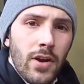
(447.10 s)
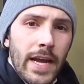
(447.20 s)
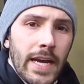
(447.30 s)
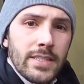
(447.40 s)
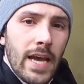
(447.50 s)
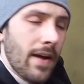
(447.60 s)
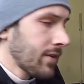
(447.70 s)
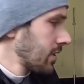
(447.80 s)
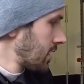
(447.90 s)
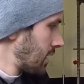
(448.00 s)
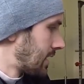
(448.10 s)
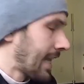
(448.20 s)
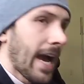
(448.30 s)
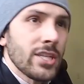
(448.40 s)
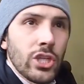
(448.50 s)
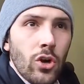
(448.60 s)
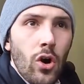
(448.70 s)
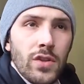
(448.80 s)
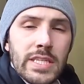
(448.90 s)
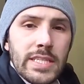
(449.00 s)
right, guys, after you're done attaching
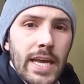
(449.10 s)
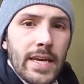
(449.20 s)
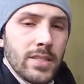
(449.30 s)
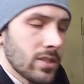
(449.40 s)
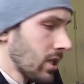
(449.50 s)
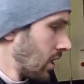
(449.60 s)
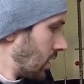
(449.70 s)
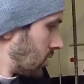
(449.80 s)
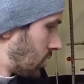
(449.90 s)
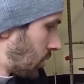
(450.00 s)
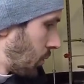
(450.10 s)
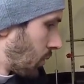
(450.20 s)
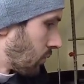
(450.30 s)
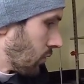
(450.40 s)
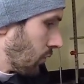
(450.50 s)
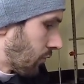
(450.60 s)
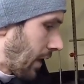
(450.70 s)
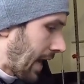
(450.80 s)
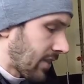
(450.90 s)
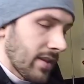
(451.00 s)
all the stands to the roof
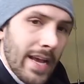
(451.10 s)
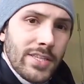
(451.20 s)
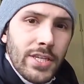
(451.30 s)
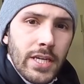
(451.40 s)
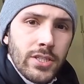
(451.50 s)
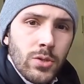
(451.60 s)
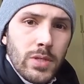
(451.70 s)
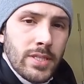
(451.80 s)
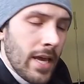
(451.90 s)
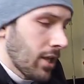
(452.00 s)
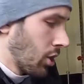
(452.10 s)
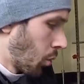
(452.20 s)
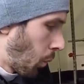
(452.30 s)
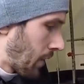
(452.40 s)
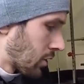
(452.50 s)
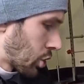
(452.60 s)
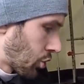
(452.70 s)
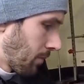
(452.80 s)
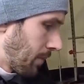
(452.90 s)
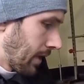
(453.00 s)
rack, the next thing you're gonna do is take your weather
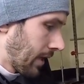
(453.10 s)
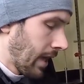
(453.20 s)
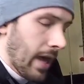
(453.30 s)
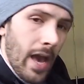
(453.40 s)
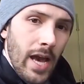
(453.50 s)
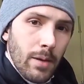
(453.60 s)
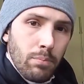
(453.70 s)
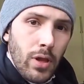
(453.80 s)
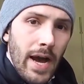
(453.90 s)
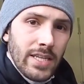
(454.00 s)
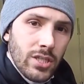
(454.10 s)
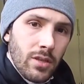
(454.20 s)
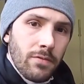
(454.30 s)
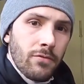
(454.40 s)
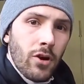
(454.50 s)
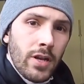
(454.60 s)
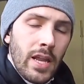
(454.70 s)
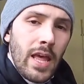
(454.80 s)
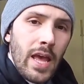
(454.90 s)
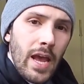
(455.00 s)
stripping and apply it to the front
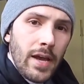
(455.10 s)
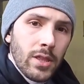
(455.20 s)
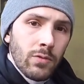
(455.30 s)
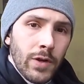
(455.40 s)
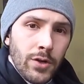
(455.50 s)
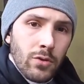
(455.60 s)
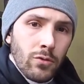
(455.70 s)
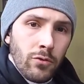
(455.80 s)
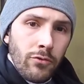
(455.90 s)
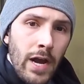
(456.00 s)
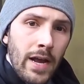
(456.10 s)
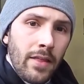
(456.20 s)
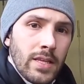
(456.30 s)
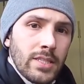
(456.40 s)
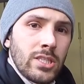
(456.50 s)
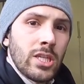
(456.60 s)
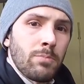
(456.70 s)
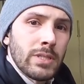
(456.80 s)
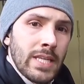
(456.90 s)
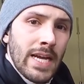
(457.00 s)
and the rear of the roof rack. This is to
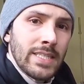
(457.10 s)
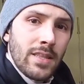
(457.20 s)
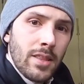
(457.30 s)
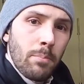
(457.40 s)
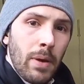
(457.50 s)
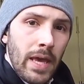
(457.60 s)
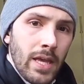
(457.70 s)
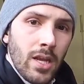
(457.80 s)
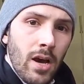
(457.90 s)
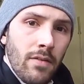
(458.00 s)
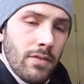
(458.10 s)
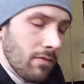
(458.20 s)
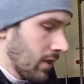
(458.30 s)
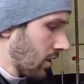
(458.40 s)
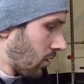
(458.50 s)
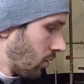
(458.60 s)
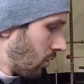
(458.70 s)
protect the paint of the vehicle.